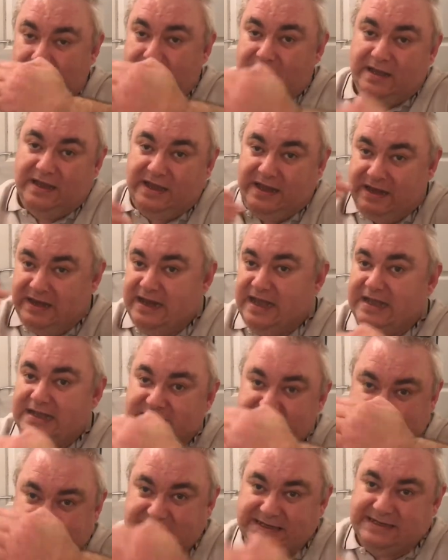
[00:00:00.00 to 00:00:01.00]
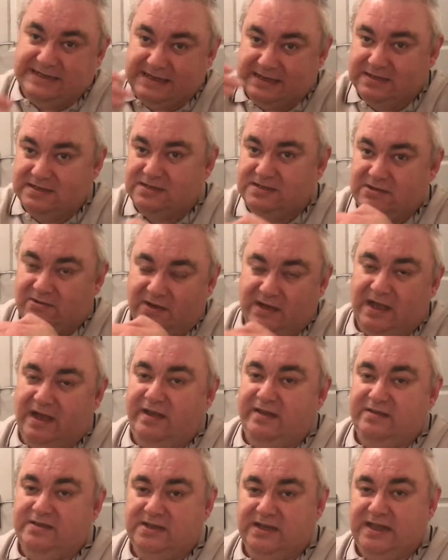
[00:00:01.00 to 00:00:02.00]
it knackers it. So
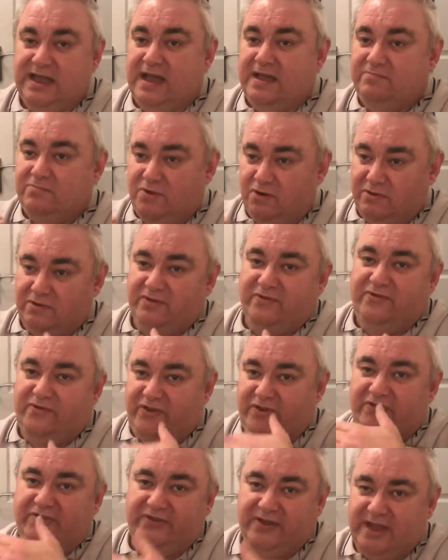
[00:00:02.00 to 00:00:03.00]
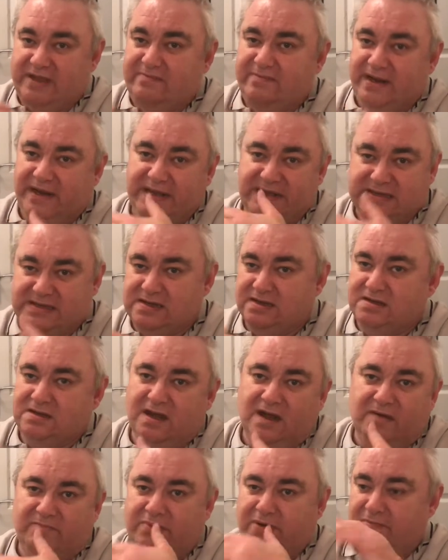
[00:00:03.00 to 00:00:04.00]
to get more than 15 minutes, I
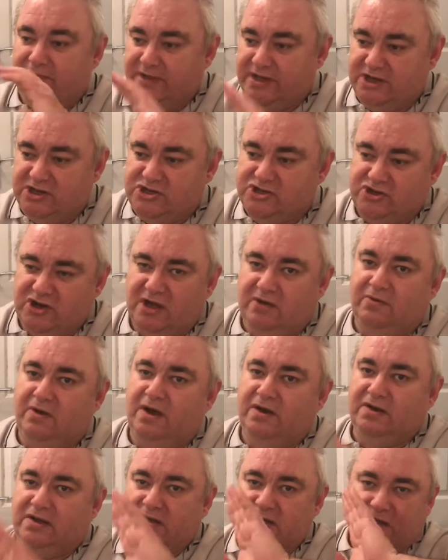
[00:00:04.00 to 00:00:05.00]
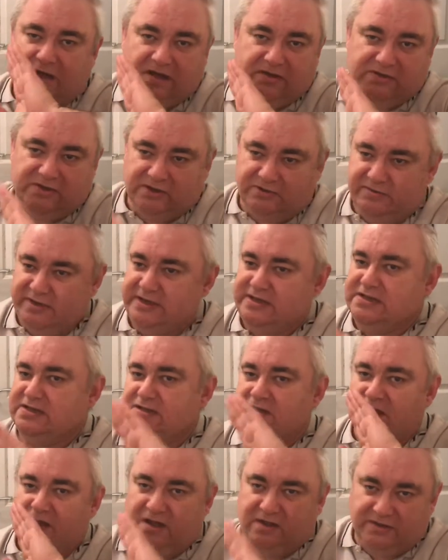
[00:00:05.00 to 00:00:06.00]
can't put my intro on, I can't do this, I
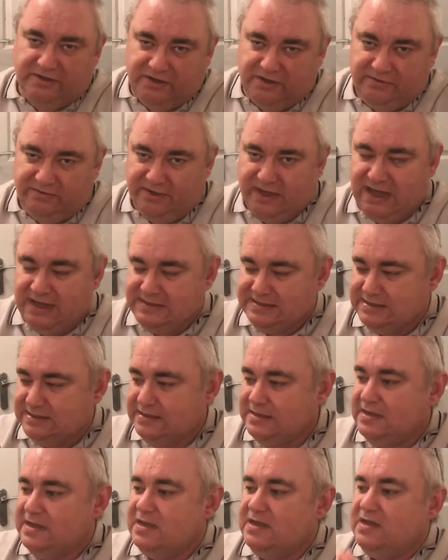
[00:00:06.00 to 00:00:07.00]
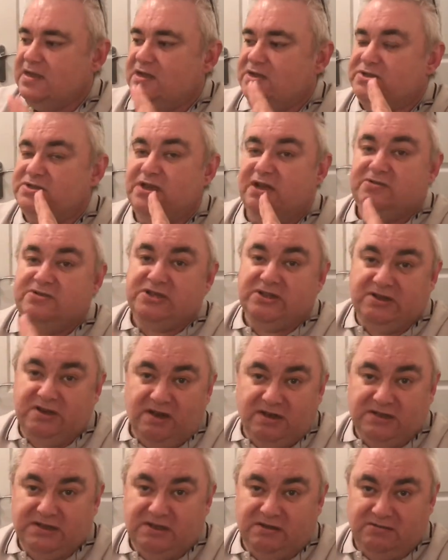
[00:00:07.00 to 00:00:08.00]
can't do that. So
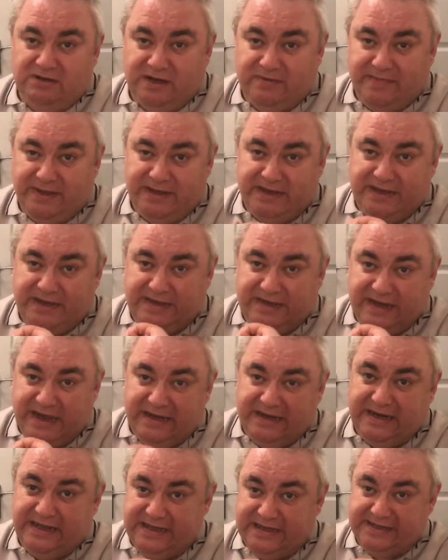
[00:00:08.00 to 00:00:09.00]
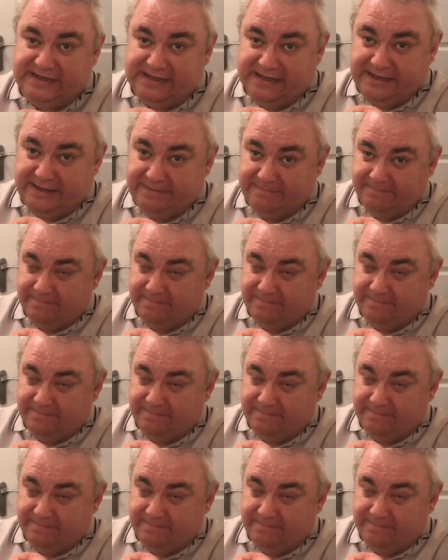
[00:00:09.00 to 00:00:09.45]
tonight I'm going to make it dead easy.